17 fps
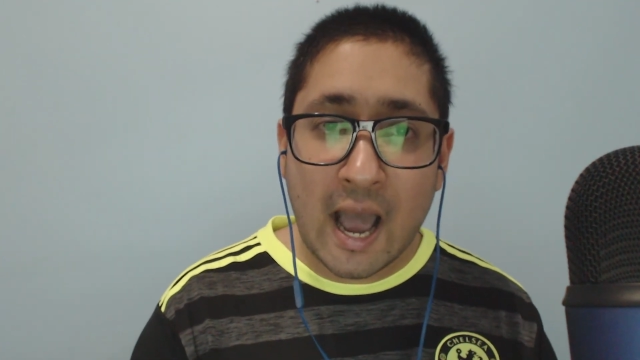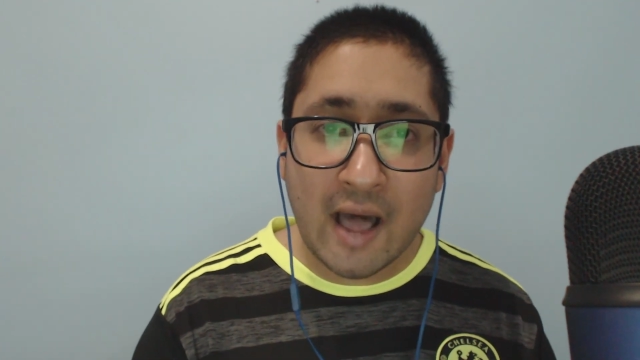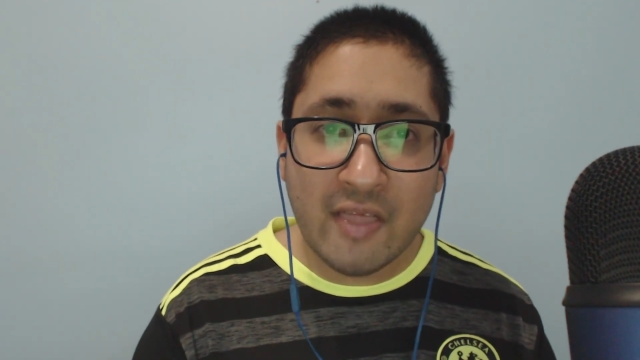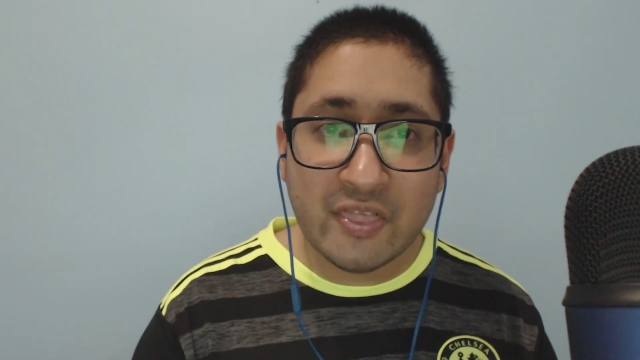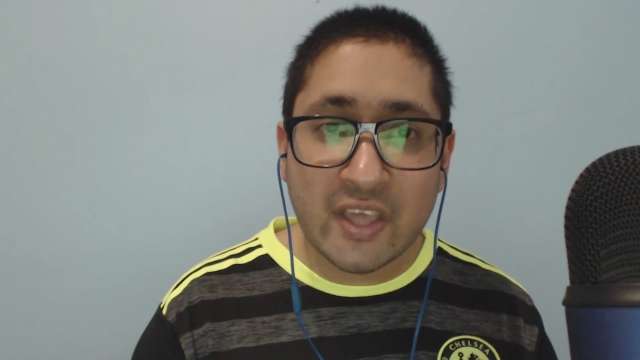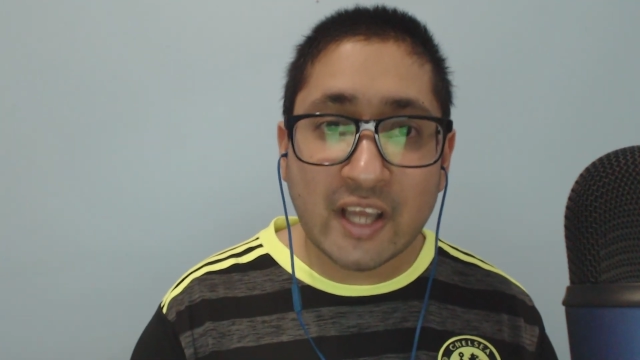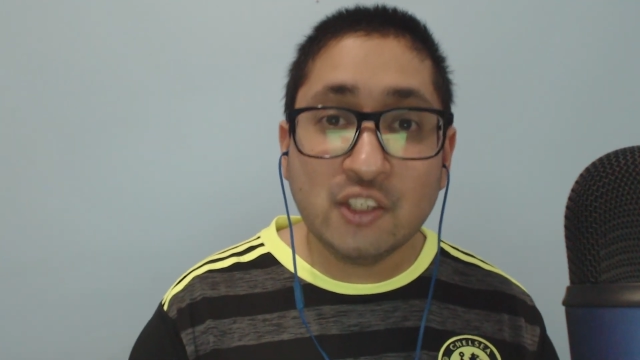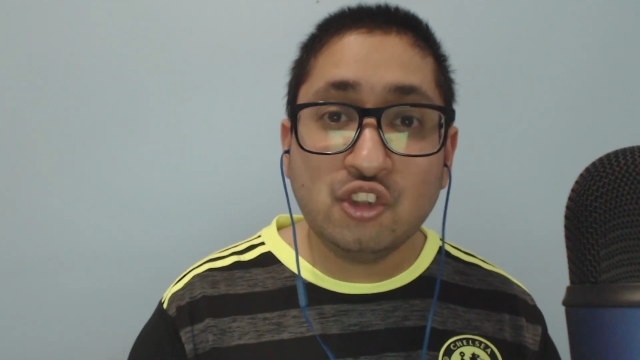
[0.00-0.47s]

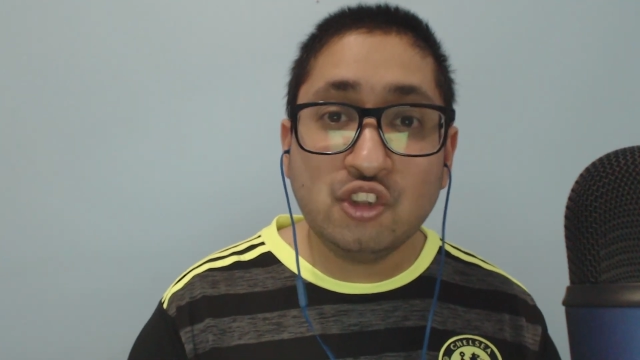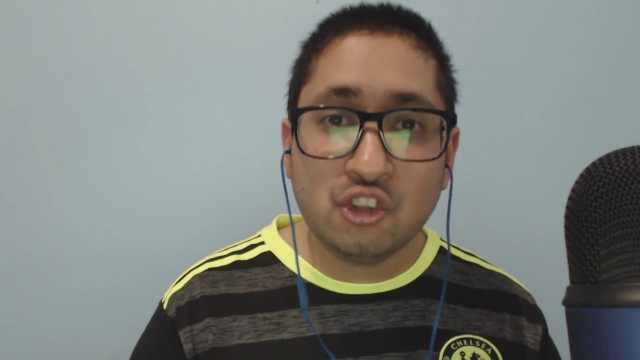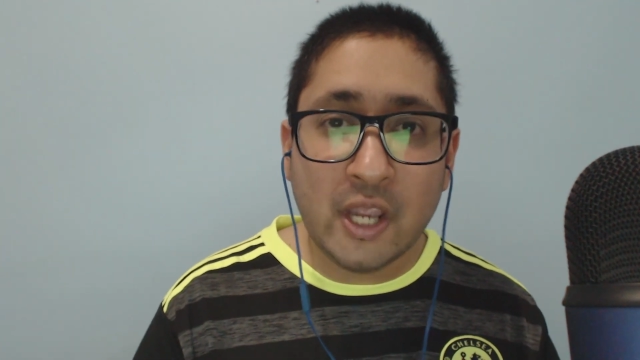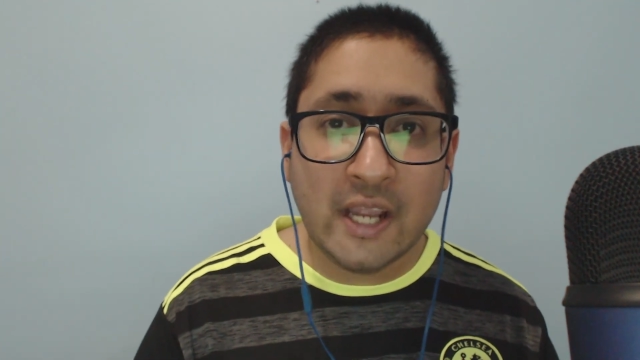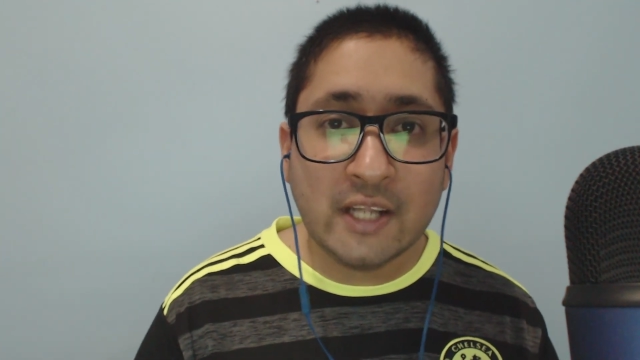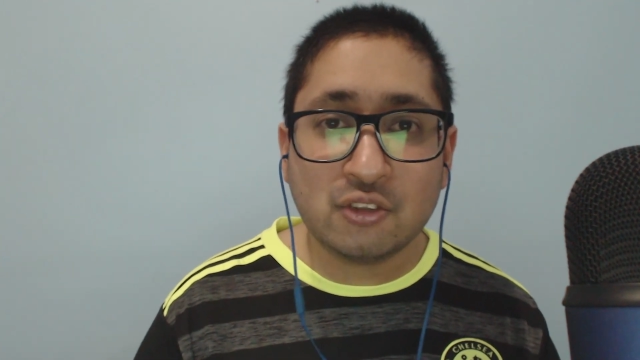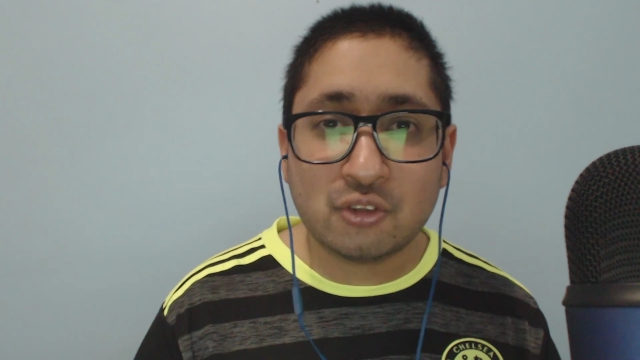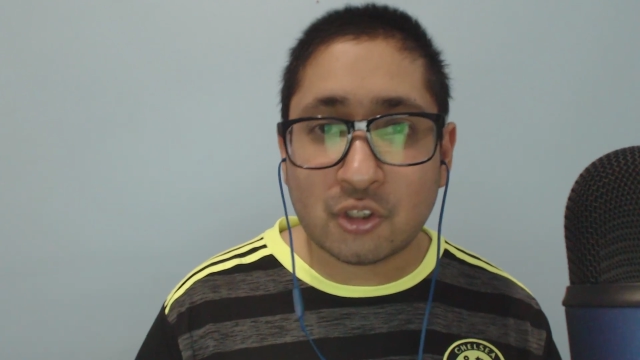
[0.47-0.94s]
and then
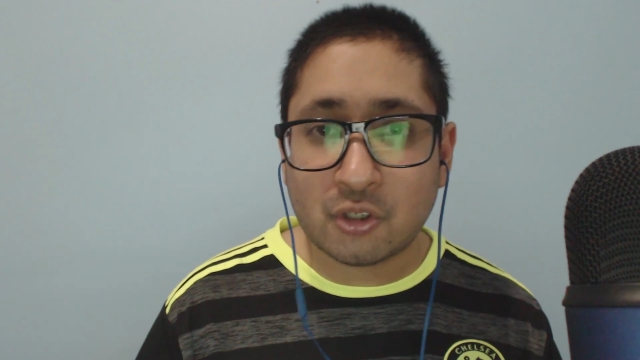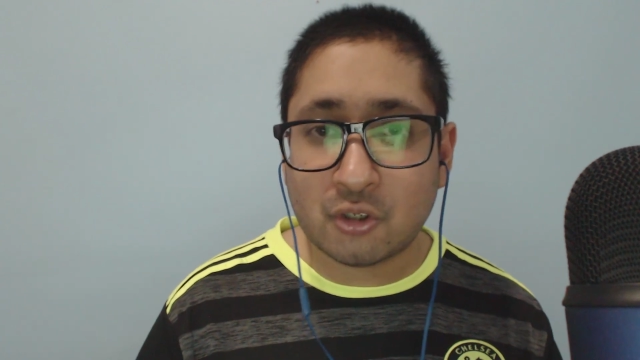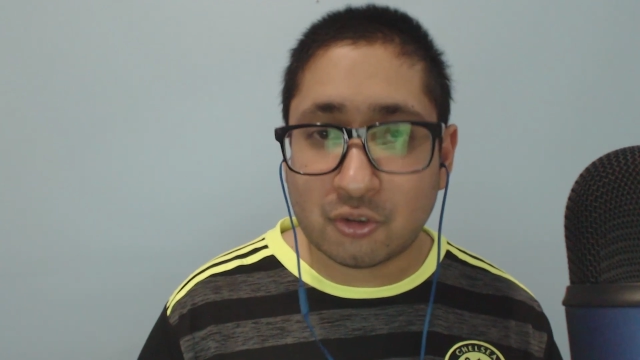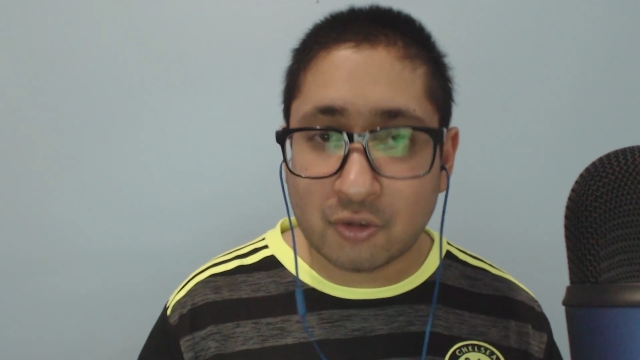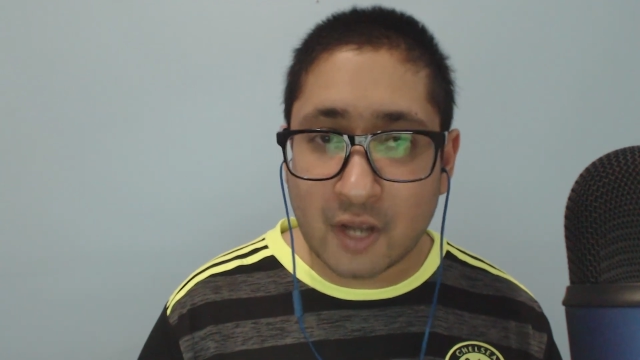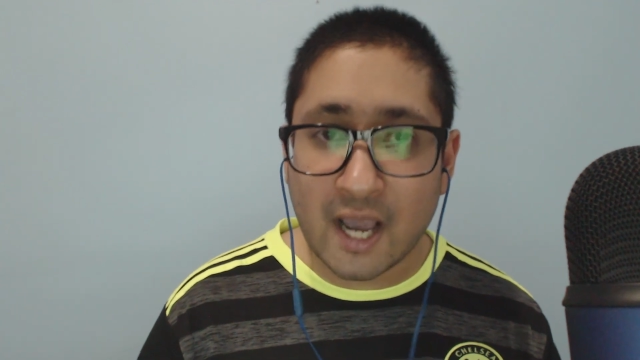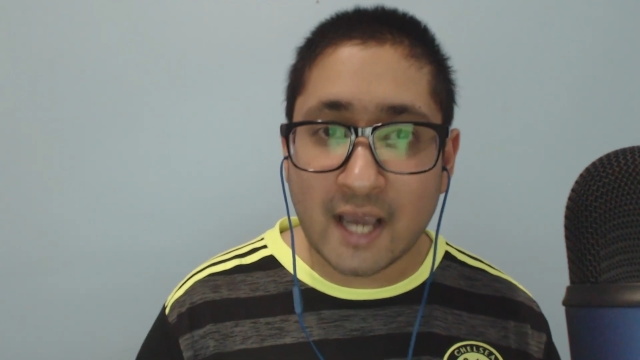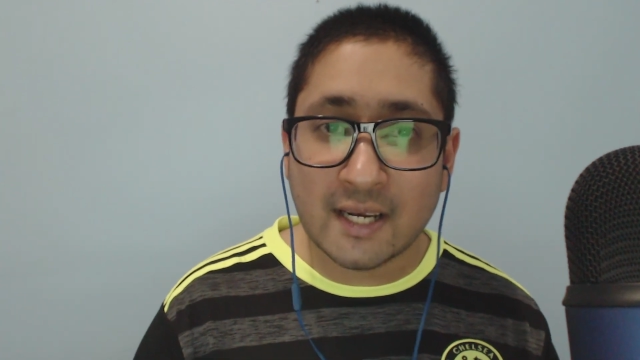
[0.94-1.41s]
change the
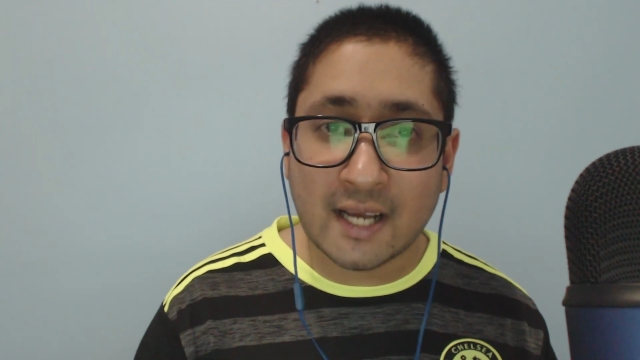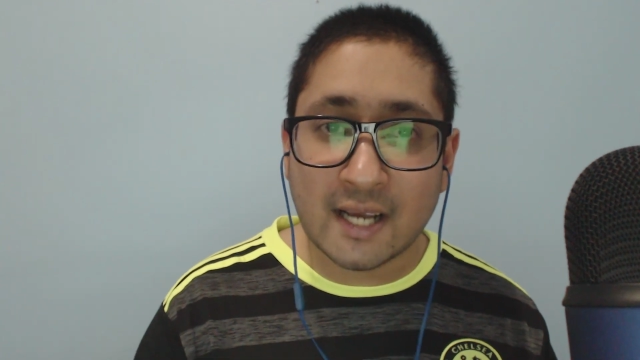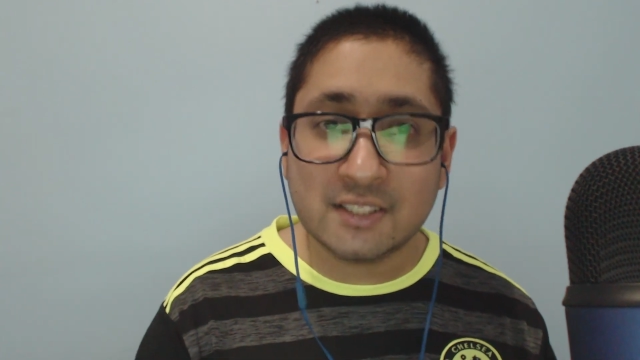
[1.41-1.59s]
Qur'an